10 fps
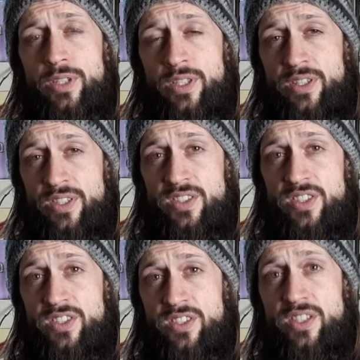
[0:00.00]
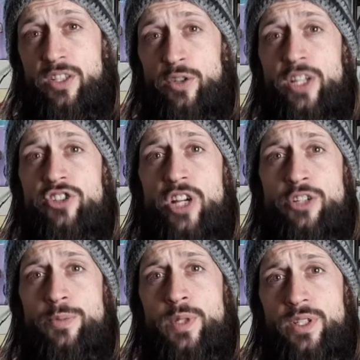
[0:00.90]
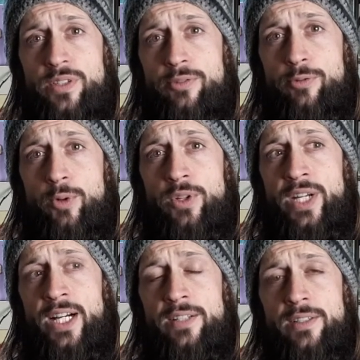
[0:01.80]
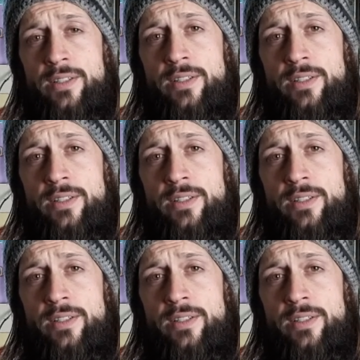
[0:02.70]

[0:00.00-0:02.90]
And this is the great judgment for that.